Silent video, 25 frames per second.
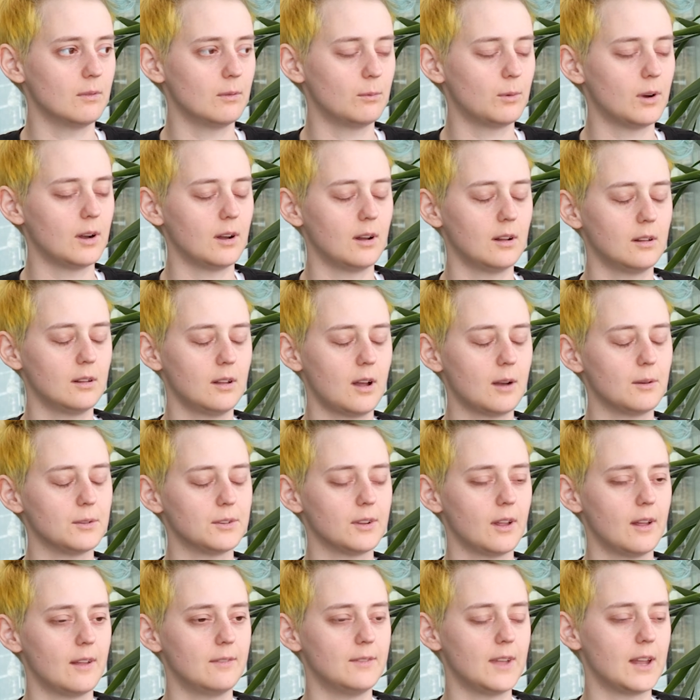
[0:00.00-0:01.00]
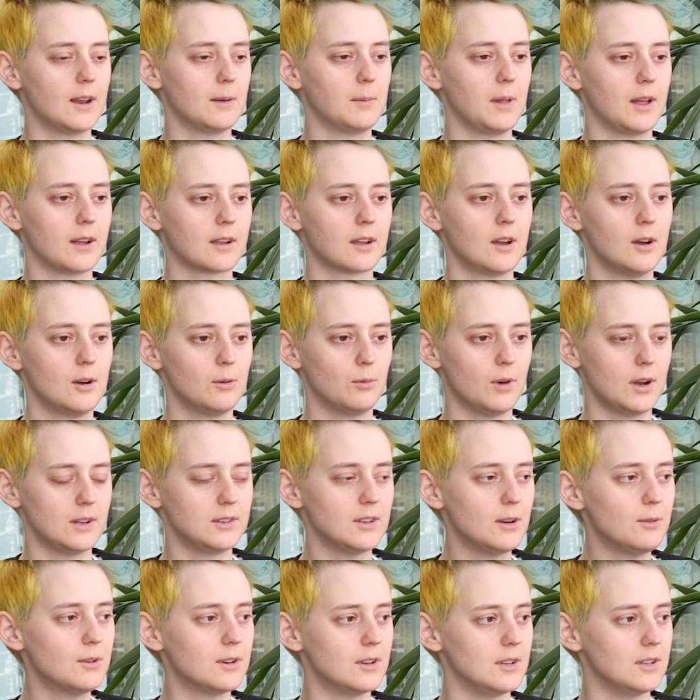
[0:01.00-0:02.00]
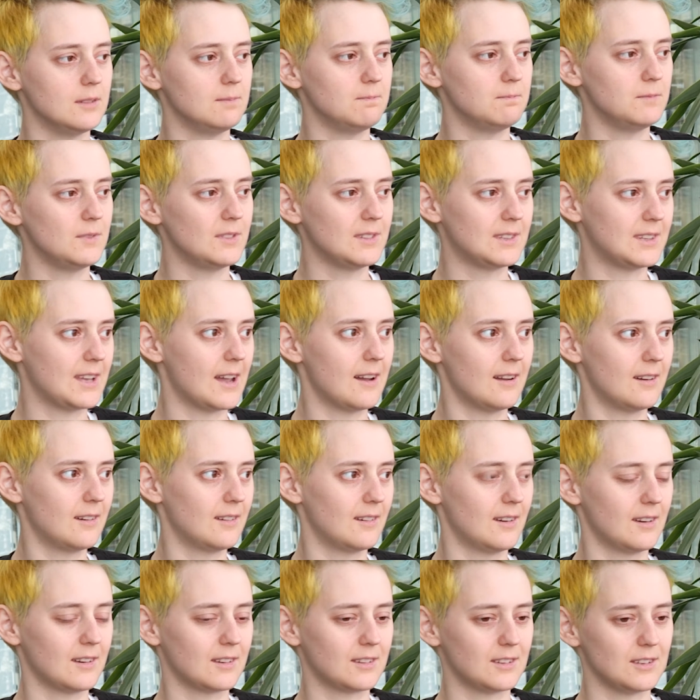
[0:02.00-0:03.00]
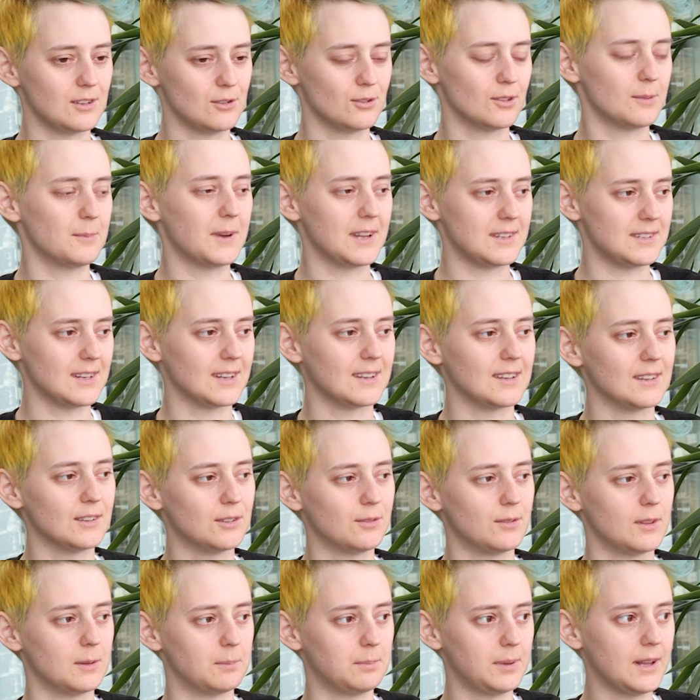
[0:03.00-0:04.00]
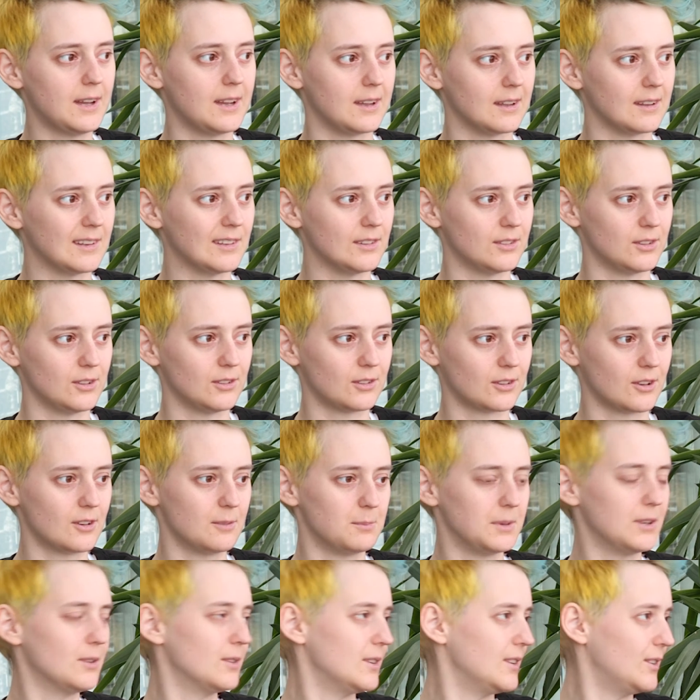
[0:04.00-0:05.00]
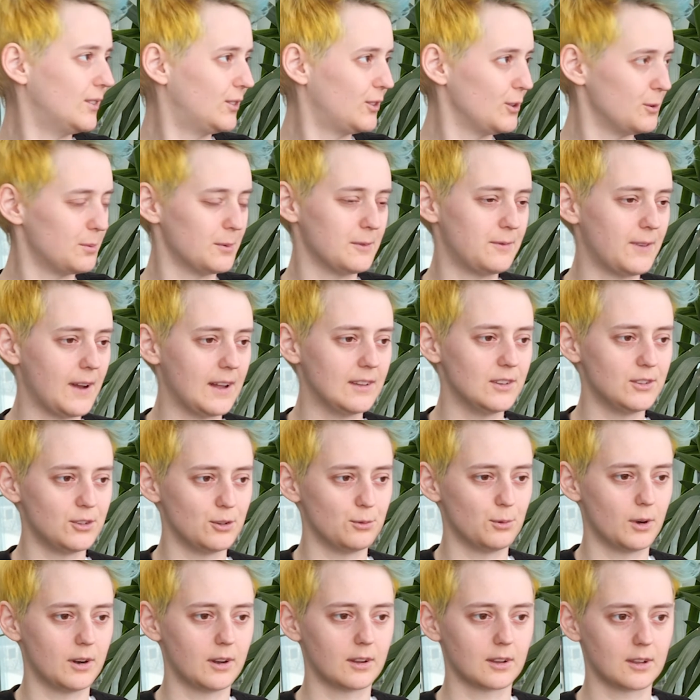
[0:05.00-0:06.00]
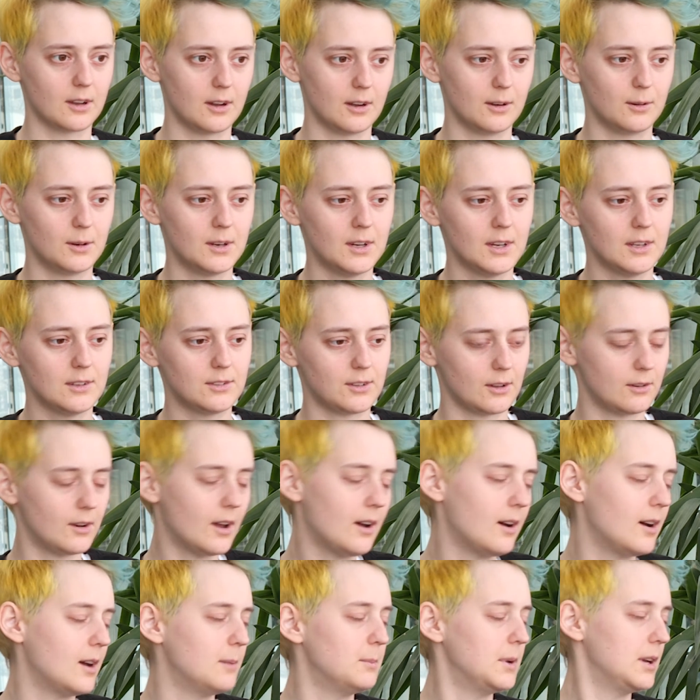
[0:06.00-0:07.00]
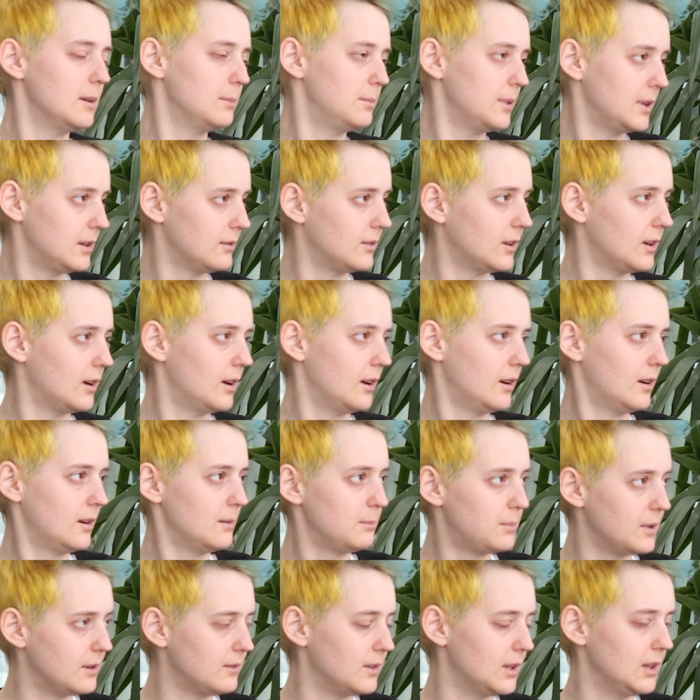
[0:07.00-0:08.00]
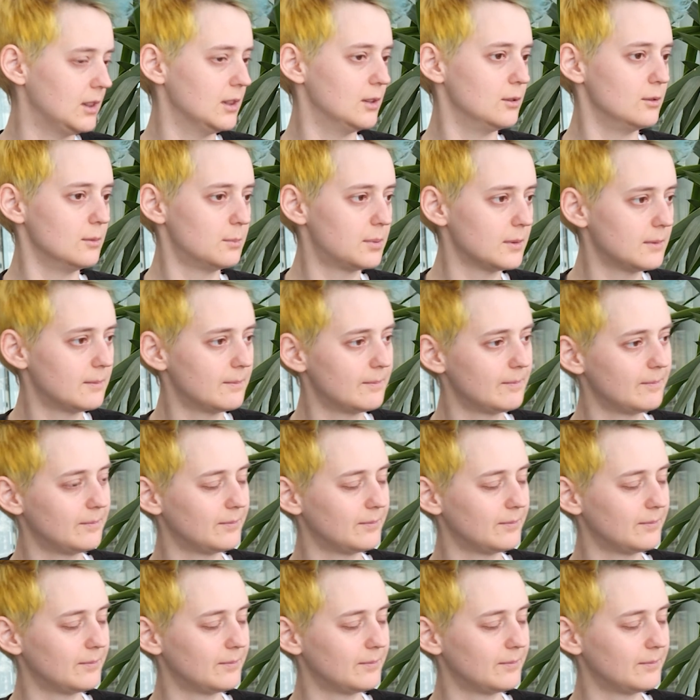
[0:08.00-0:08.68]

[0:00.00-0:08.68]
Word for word: And then I'm like, well, I don't want to use up my tickets for the play because there's going to be all these super fans who want to go. So now I'm in a bit of a loop.